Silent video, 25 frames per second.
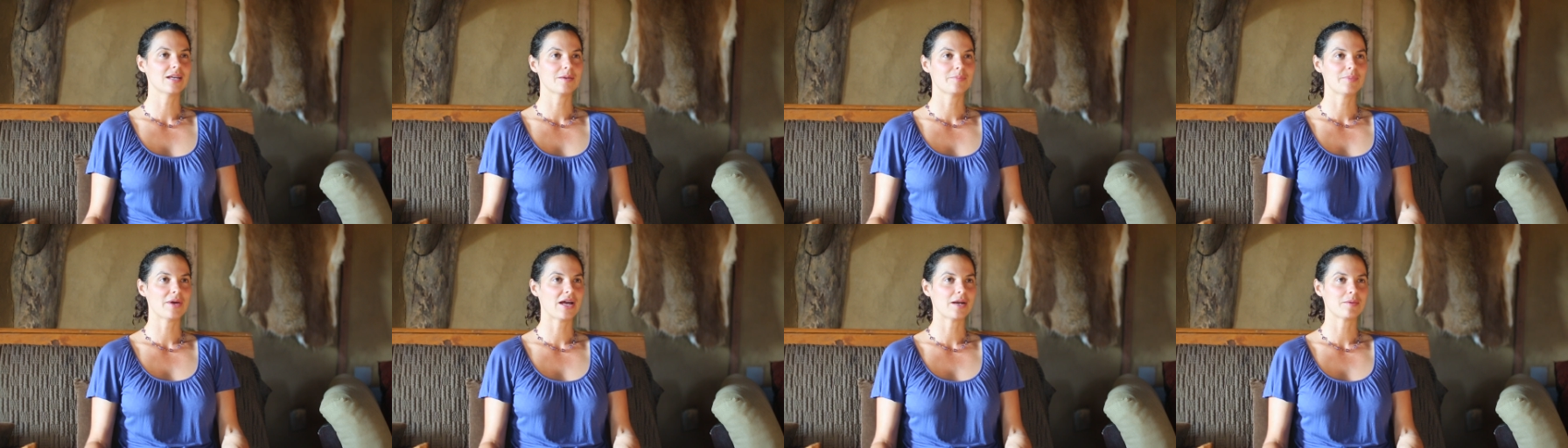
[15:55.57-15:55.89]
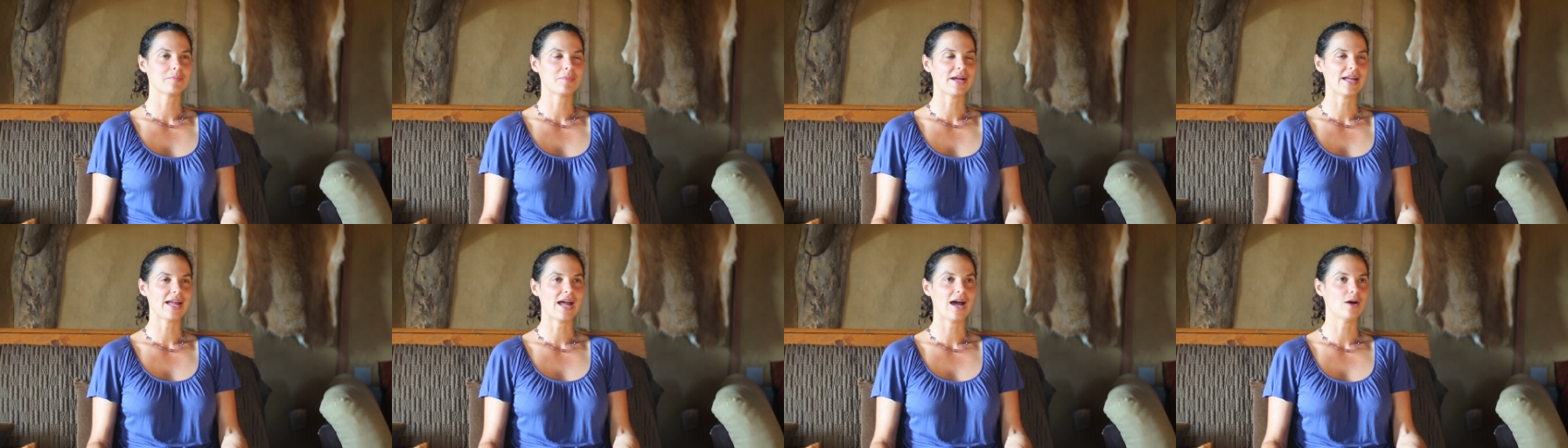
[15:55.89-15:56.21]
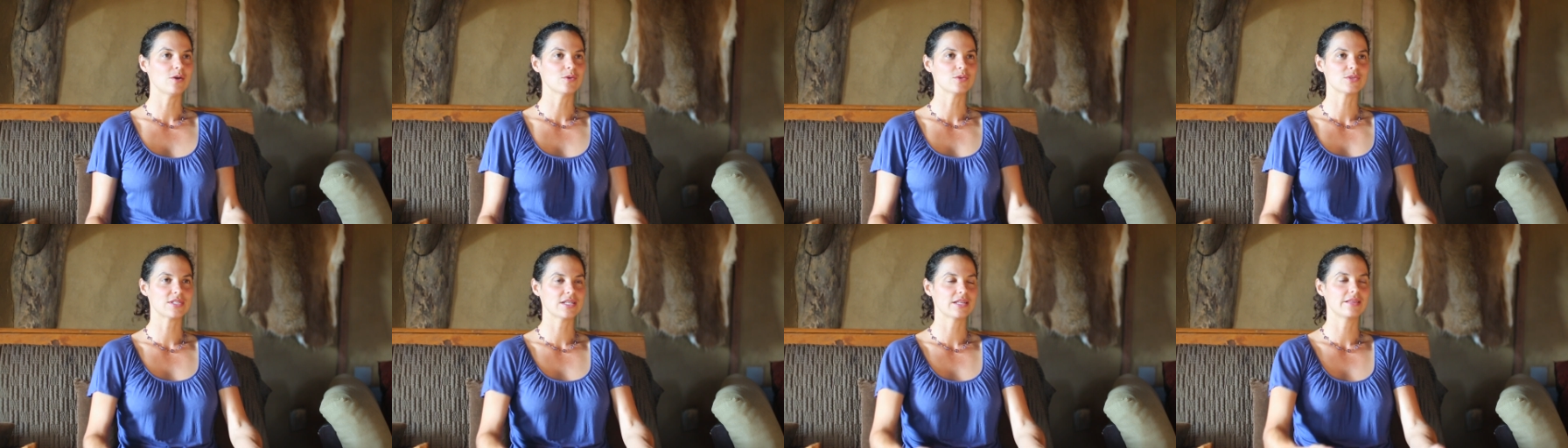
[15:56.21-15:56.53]
up out of my
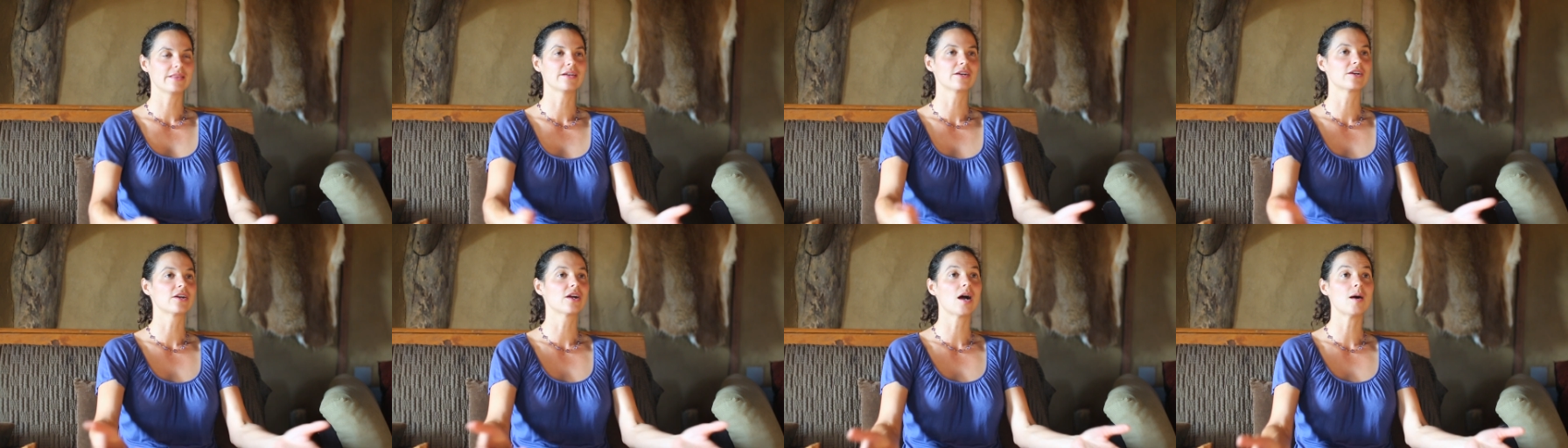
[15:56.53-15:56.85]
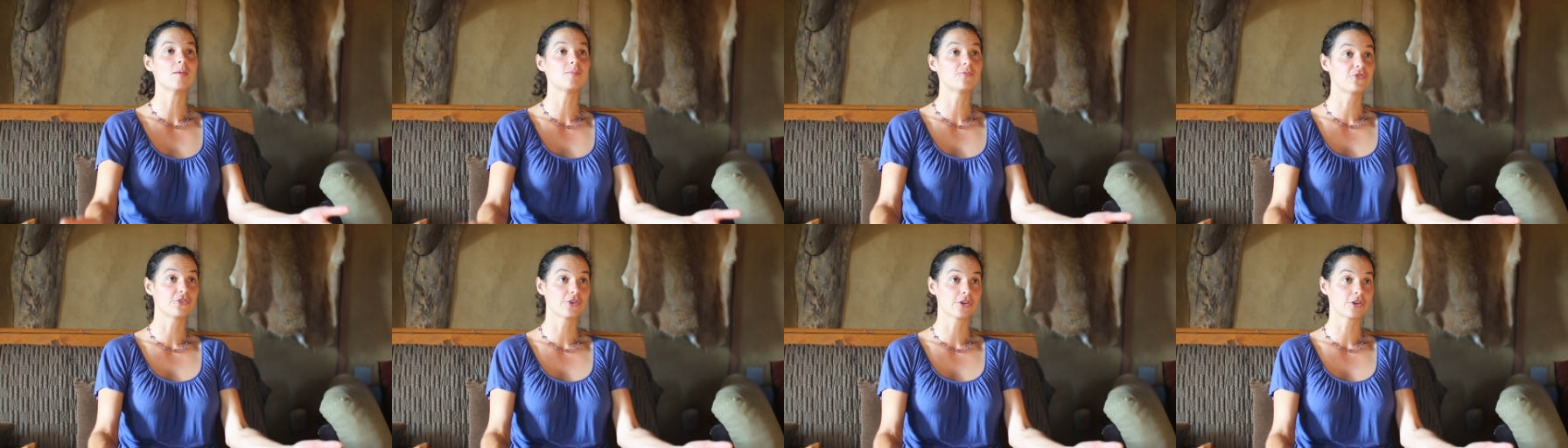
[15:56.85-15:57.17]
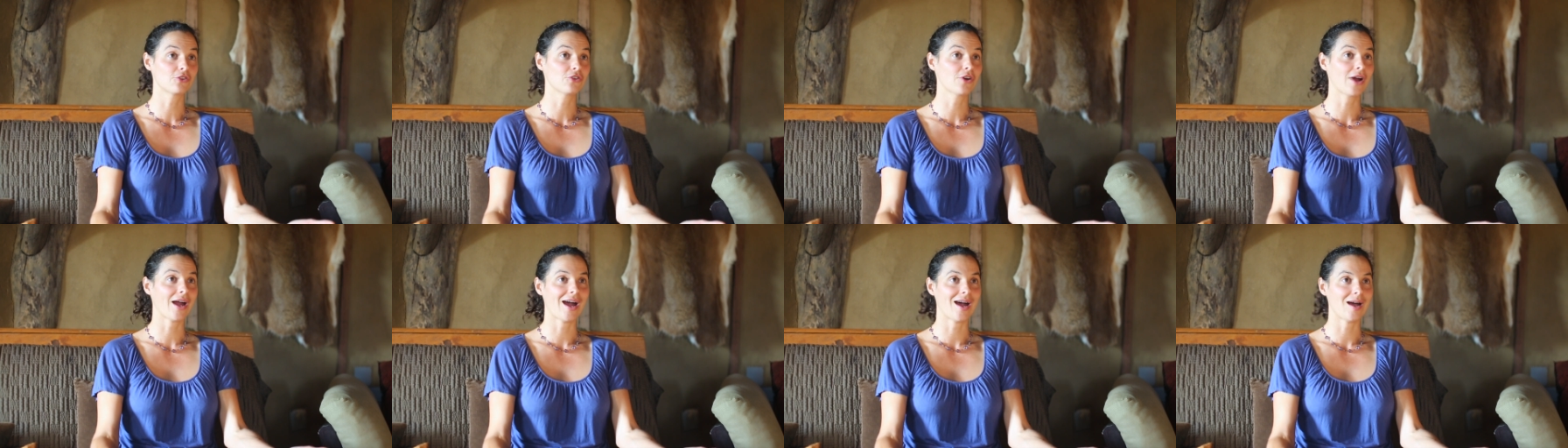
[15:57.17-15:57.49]
house and they're up for
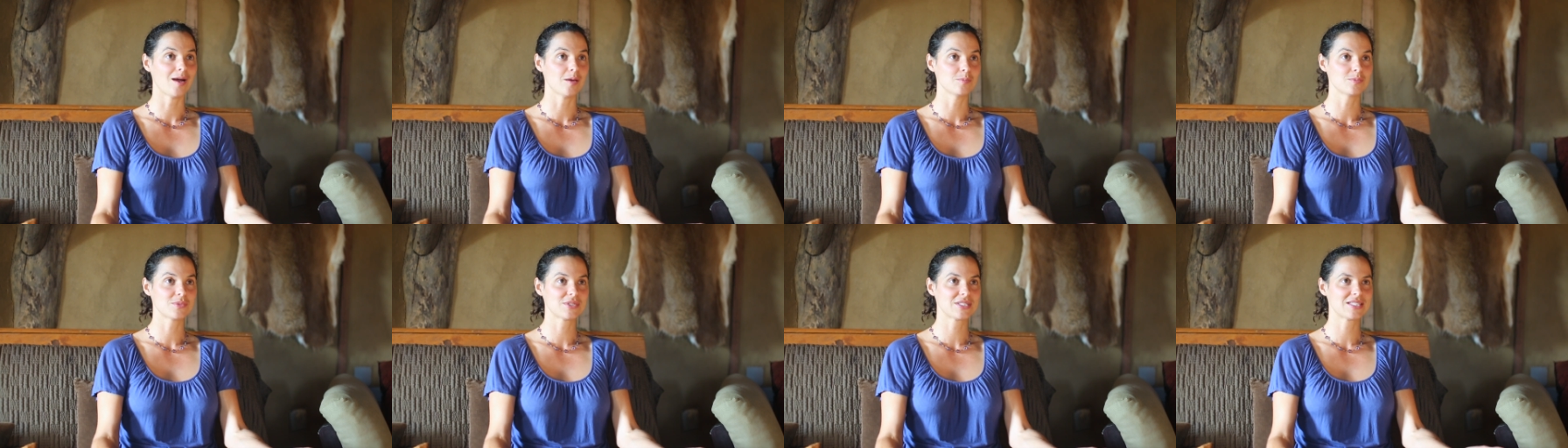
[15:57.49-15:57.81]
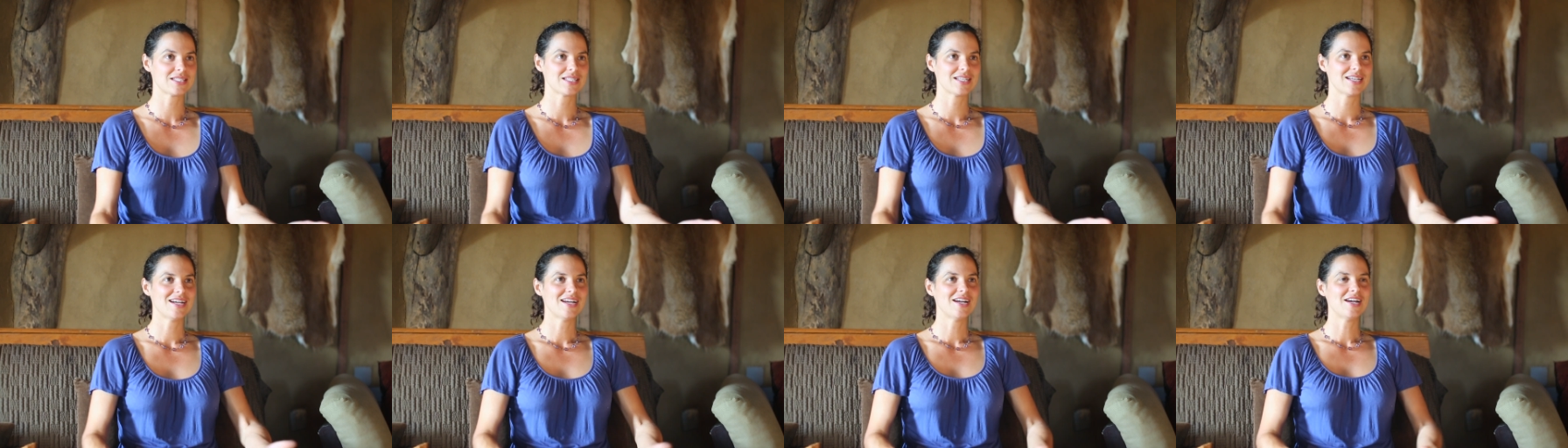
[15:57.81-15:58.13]
grabs.